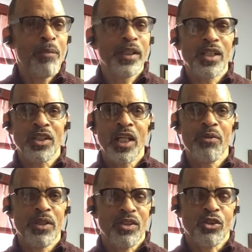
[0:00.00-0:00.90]
Because
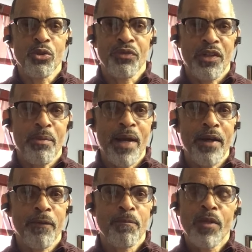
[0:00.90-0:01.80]
here is the truth of the
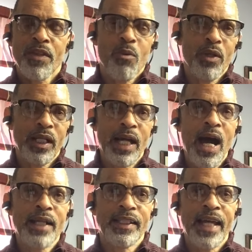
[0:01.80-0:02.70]
matter, that when
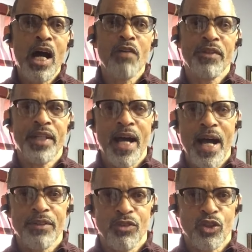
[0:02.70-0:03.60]
God
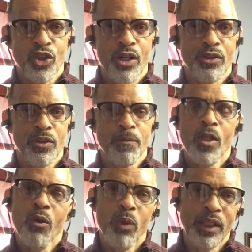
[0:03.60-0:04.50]
galvanized the church,
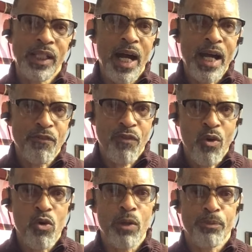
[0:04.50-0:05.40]
when God
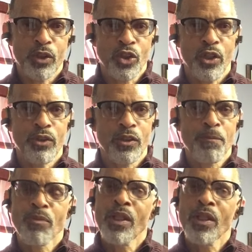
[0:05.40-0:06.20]
formed the church,